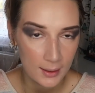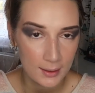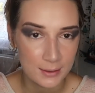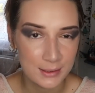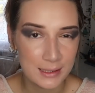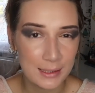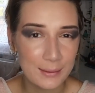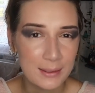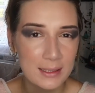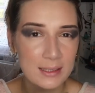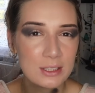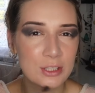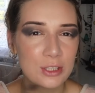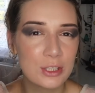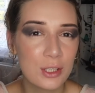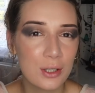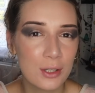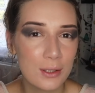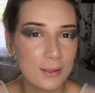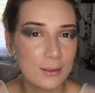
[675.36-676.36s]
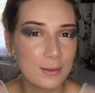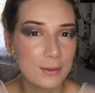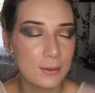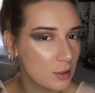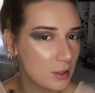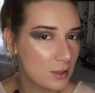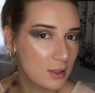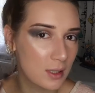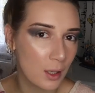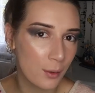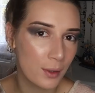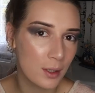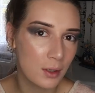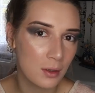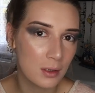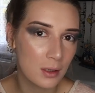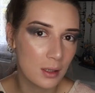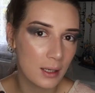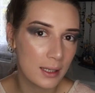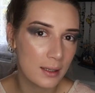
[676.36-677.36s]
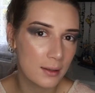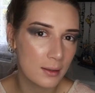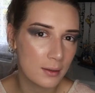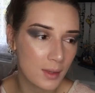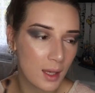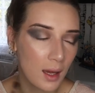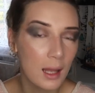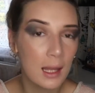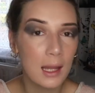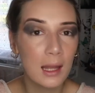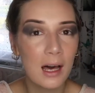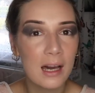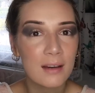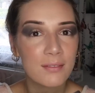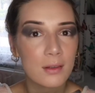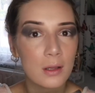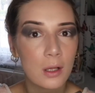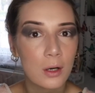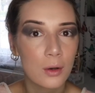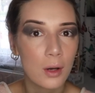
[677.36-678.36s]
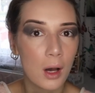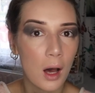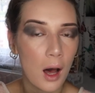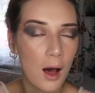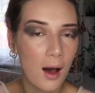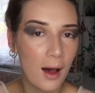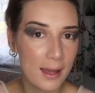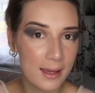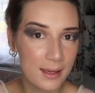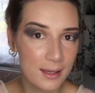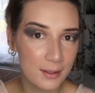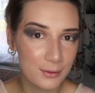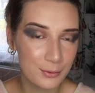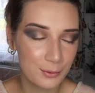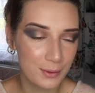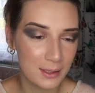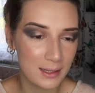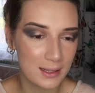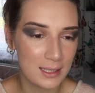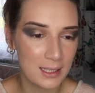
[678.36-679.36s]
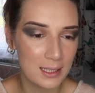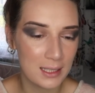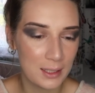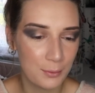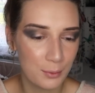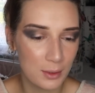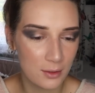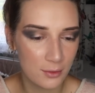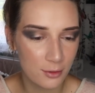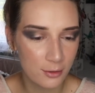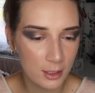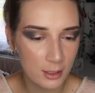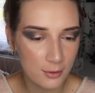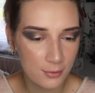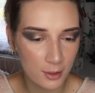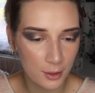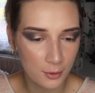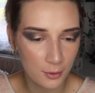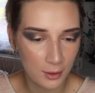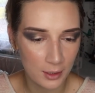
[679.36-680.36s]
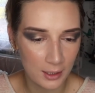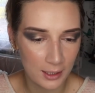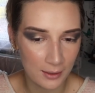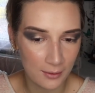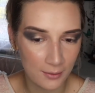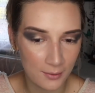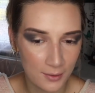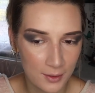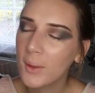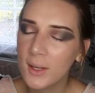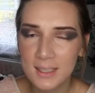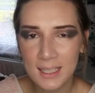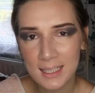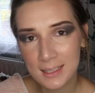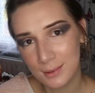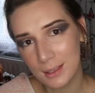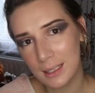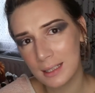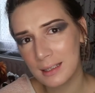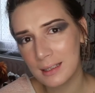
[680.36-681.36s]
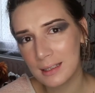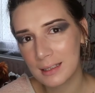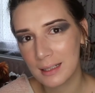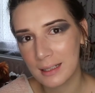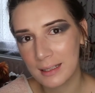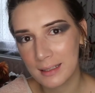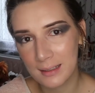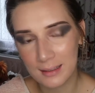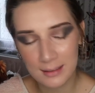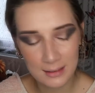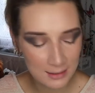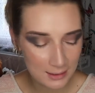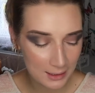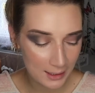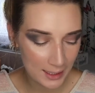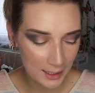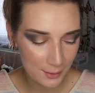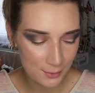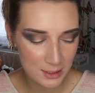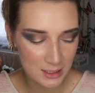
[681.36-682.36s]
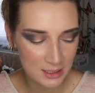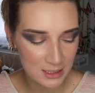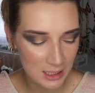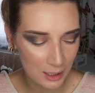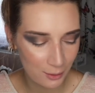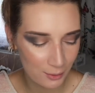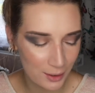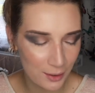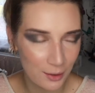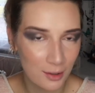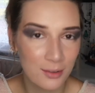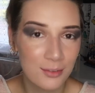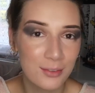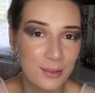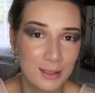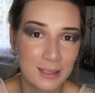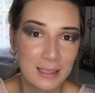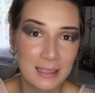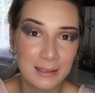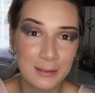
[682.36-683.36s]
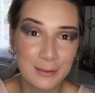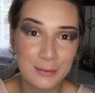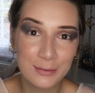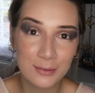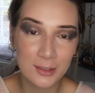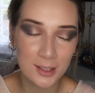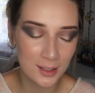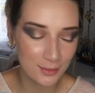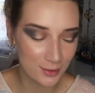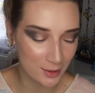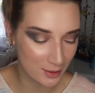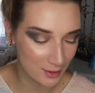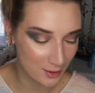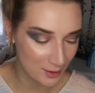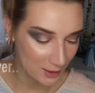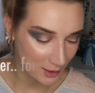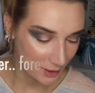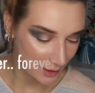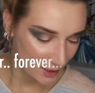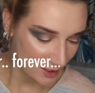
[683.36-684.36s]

so is Jon just going on like a lifelong hike with the free folk now? Because that's what it looked like. It looked like he was just going off on a little forever